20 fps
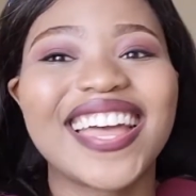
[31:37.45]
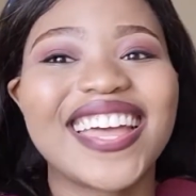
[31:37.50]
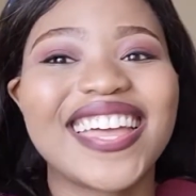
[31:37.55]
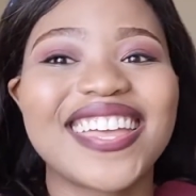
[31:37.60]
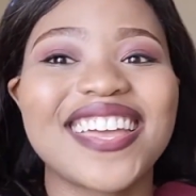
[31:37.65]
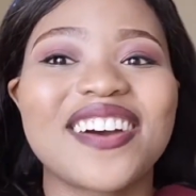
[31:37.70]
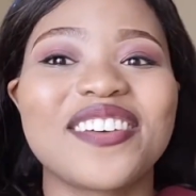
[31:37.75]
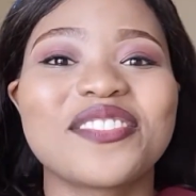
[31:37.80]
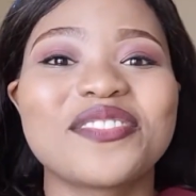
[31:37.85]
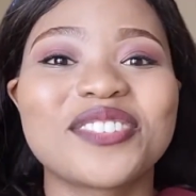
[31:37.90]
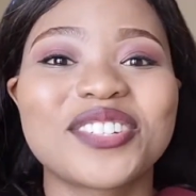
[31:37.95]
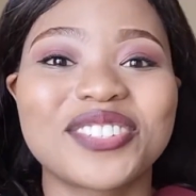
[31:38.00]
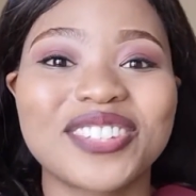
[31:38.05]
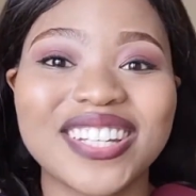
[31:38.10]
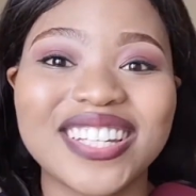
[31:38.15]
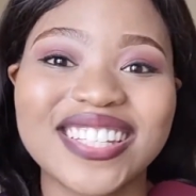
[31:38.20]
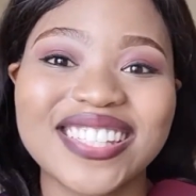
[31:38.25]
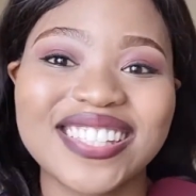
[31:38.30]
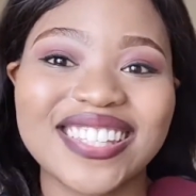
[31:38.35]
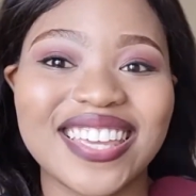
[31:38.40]
Yeah, we were
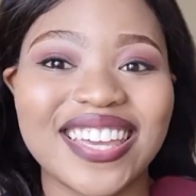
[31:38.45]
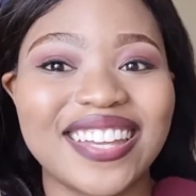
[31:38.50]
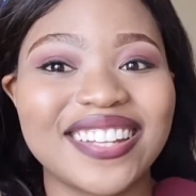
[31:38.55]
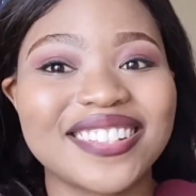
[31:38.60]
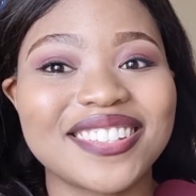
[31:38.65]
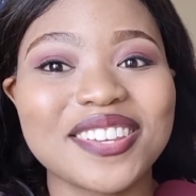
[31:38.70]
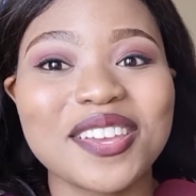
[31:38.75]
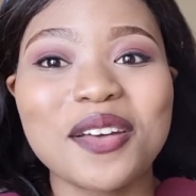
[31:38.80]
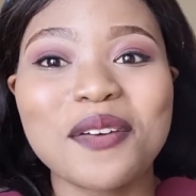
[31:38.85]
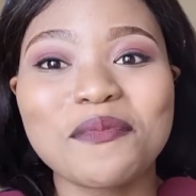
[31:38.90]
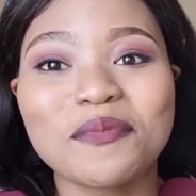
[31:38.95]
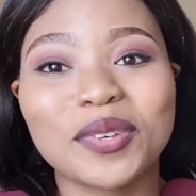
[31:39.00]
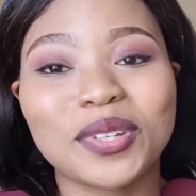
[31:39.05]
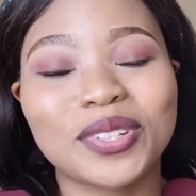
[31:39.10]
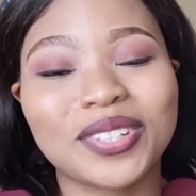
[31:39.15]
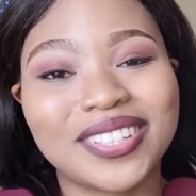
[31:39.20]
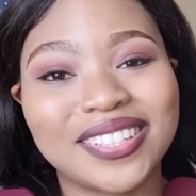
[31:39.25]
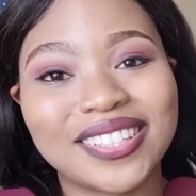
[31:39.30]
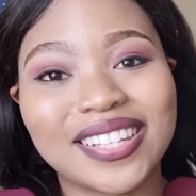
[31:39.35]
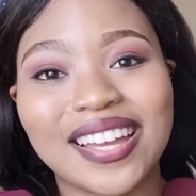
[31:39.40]
really scared
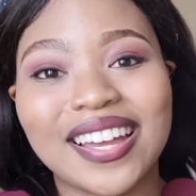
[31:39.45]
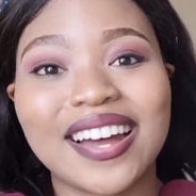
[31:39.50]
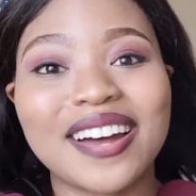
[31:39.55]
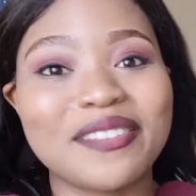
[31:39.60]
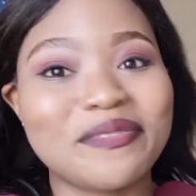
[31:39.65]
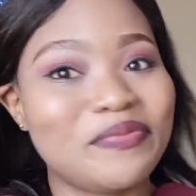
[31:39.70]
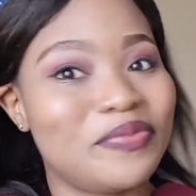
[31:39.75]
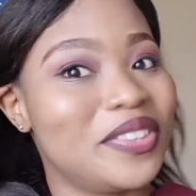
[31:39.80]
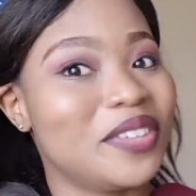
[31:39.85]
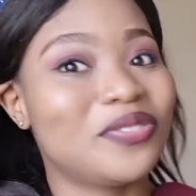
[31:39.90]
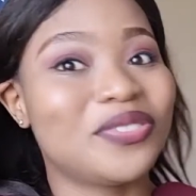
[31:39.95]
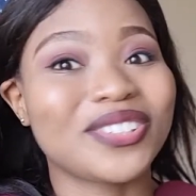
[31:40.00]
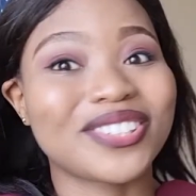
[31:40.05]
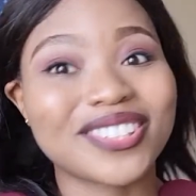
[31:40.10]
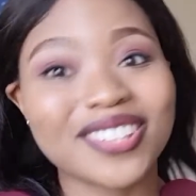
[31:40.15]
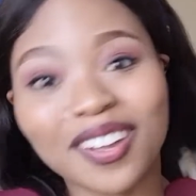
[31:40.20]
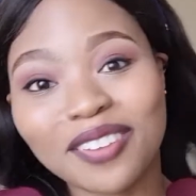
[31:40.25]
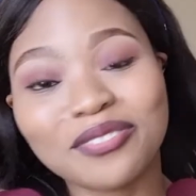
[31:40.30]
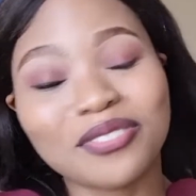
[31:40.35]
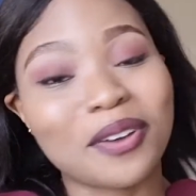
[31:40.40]
because if you
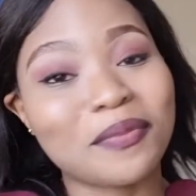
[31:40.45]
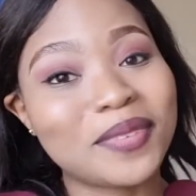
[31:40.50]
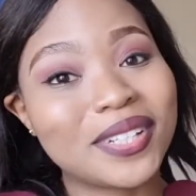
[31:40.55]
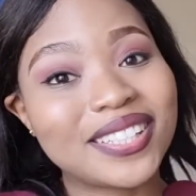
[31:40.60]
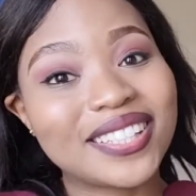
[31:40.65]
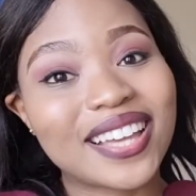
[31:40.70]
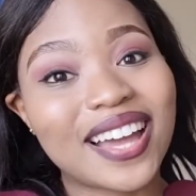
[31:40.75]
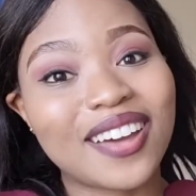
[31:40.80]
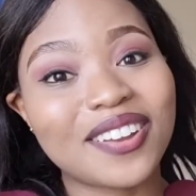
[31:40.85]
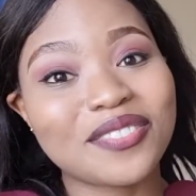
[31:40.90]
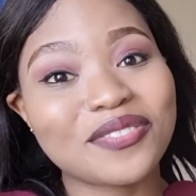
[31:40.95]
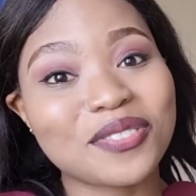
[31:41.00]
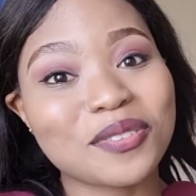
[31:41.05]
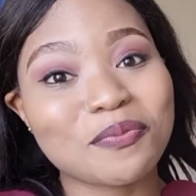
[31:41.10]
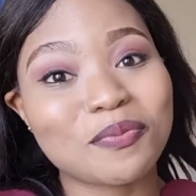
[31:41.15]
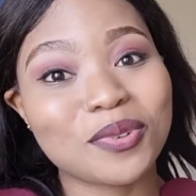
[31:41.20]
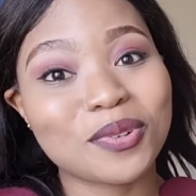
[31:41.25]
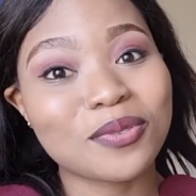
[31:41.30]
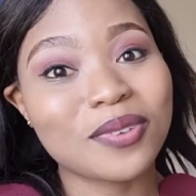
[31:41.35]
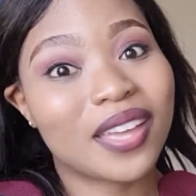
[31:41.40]
start vomiting out of the
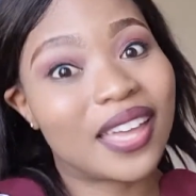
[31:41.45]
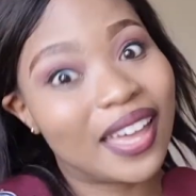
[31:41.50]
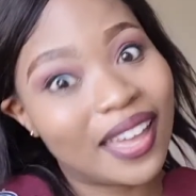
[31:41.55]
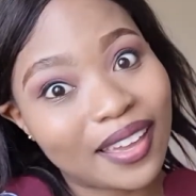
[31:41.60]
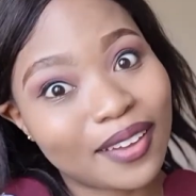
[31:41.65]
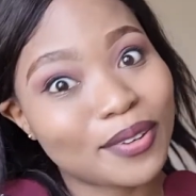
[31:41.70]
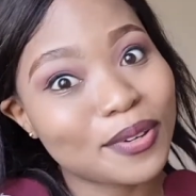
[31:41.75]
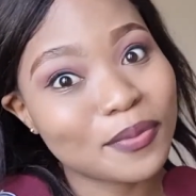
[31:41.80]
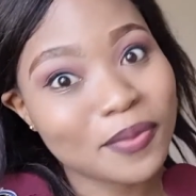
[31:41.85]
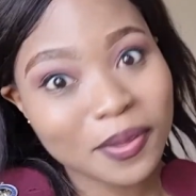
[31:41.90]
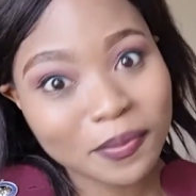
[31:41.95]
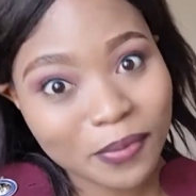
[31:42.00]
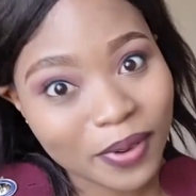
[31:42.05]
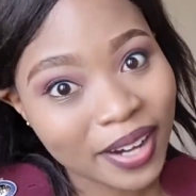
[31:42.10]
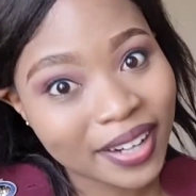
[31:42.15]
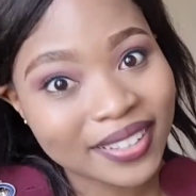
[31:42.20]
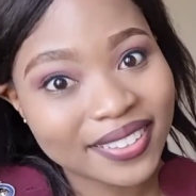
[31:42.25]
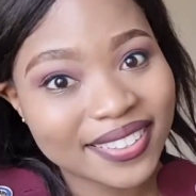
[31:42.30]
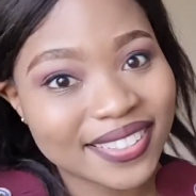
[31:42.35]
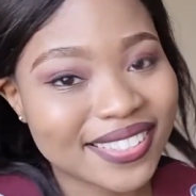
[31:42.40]
blue, hey, it could be
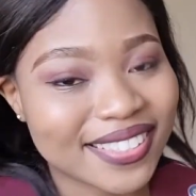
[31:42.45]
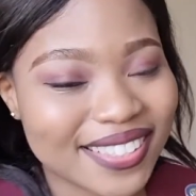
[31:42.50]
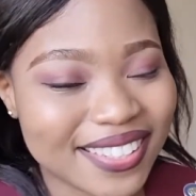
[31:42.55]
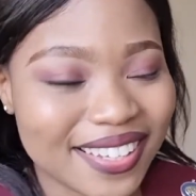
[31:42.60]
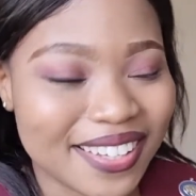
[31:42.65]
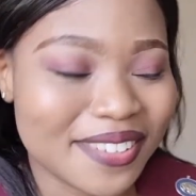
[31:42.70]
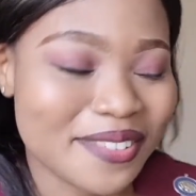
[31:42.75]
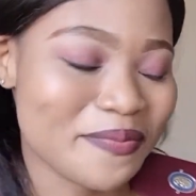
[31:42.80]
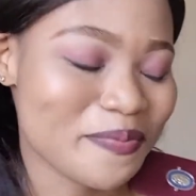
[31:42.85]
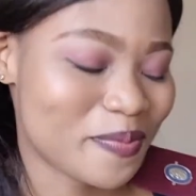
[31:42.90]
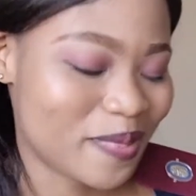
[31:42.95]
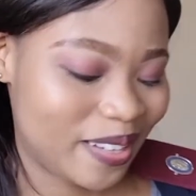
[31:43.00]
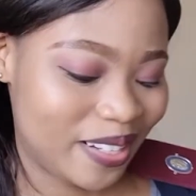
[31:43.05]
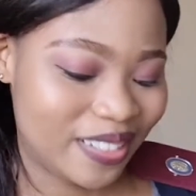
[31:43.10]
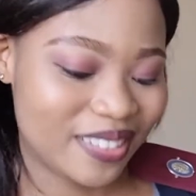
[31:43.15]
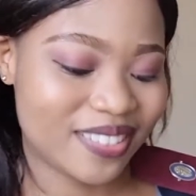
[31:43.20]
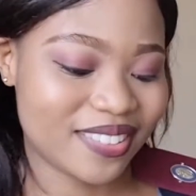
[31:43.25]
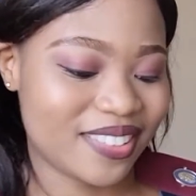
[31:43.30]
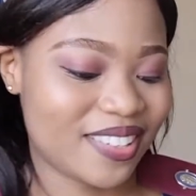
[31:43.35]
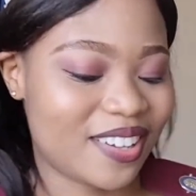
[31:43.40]
pregnancy.
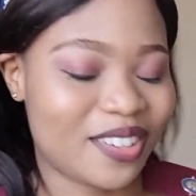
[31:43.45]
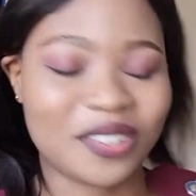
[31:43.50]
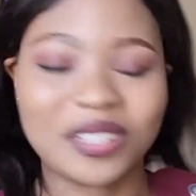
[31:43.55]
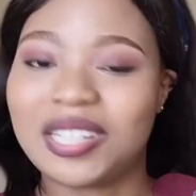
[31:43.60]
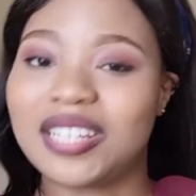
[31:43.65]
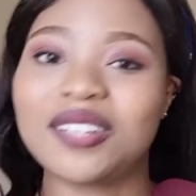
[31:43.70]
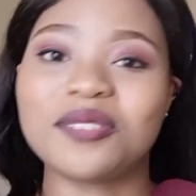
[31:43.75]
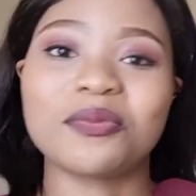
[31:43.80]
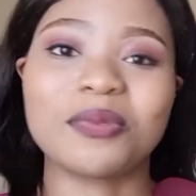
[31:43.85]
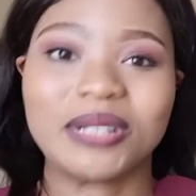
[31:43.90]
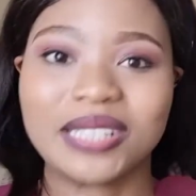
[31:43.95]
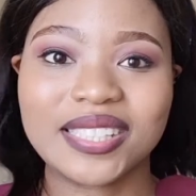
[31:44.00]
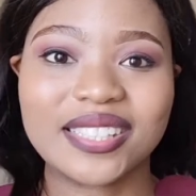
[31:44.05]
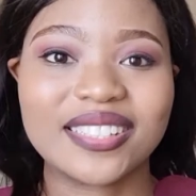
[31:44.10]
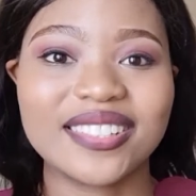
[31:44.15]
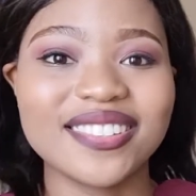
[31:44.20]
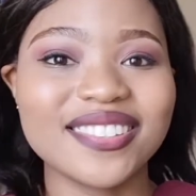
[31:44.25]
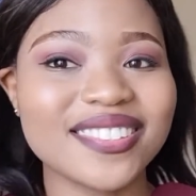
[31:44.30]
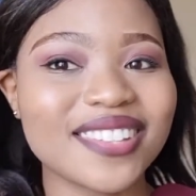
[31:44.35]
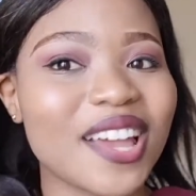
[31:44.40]
But yeah, no, it
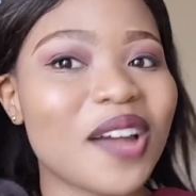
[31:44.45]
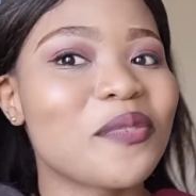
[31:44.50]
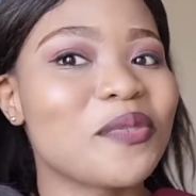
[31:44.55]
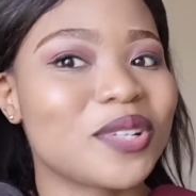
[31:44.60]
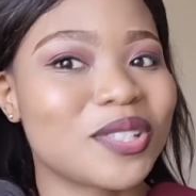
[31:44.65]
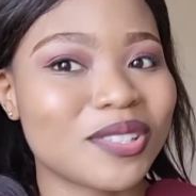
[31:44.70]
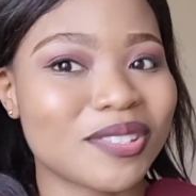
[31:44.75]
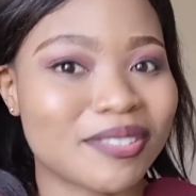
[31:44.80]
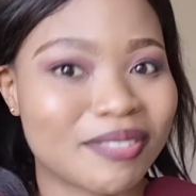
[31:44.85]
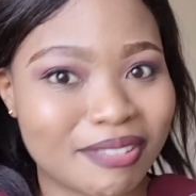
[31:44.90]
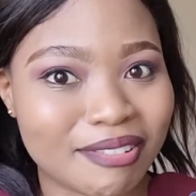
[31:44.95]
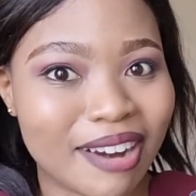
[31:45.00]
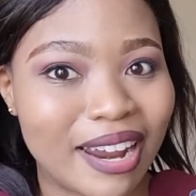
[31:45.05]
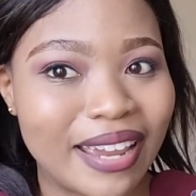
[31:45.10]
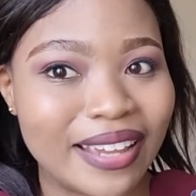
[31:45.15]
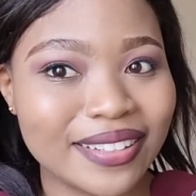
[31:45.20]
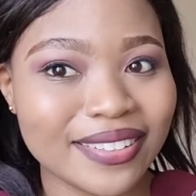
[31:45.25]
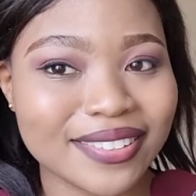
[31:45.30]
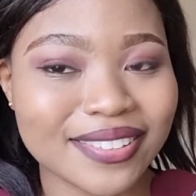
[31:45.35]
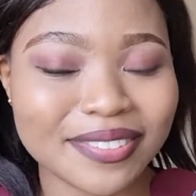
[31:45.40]
wasn't, which is
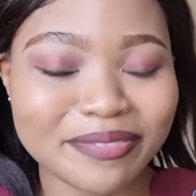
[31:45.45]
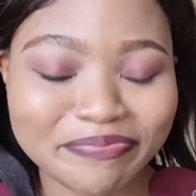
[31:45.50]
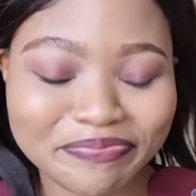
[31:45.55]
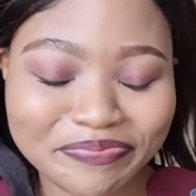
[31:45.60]
great.